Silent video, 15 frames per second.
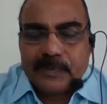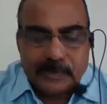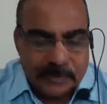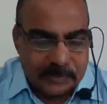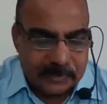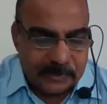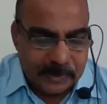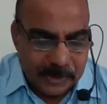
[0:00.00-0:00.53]

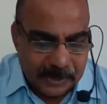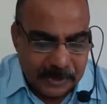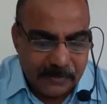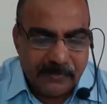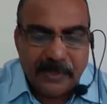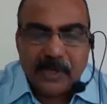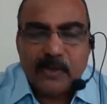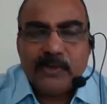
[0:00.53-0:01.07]
So
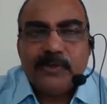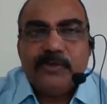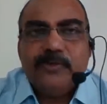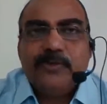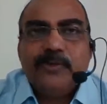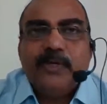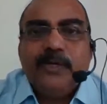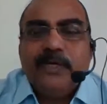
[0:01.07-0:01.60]
here we are going
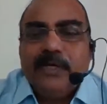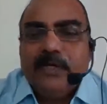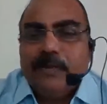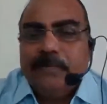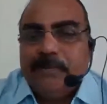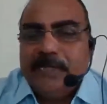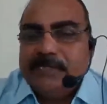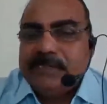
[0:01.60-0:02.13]
to
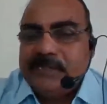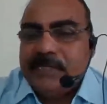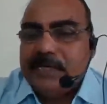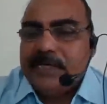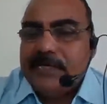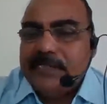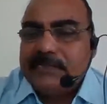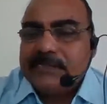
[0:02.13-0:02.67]

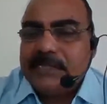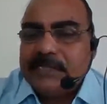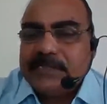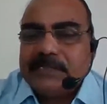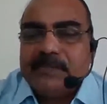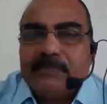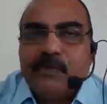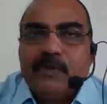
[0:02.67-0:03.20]
basically
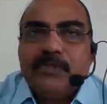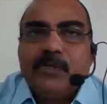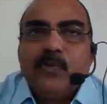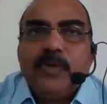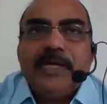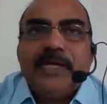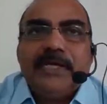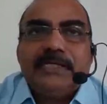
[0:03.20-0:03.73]
discuss about the
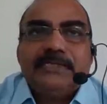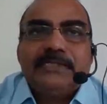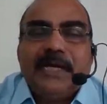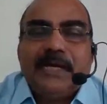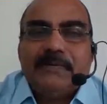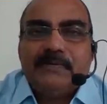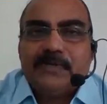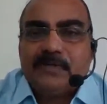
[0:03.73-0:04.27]
various
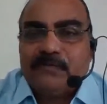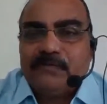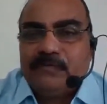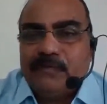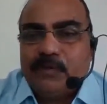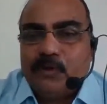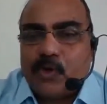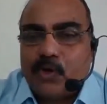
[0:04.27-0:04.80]
types of
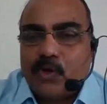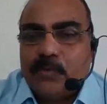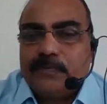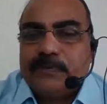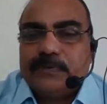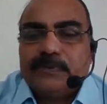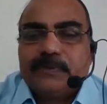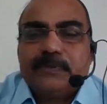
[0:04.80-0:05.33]

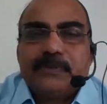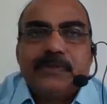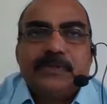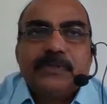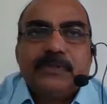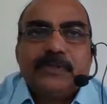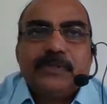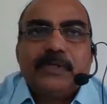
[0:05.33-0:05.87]
ropes
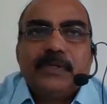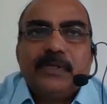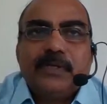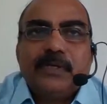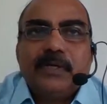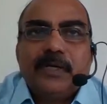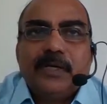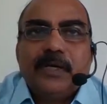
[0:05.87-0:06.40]

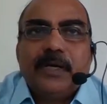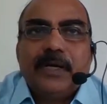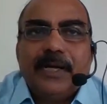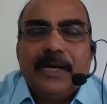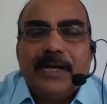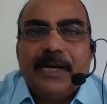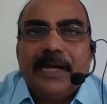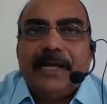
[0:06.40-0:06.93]

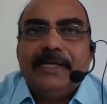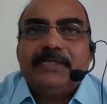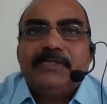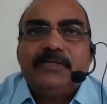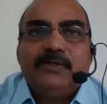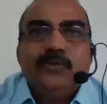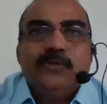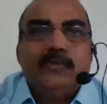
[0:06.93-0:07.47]
and
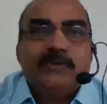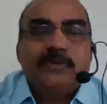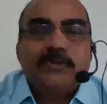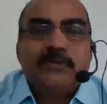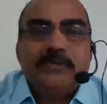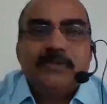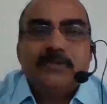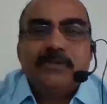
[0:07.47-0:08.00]
lines used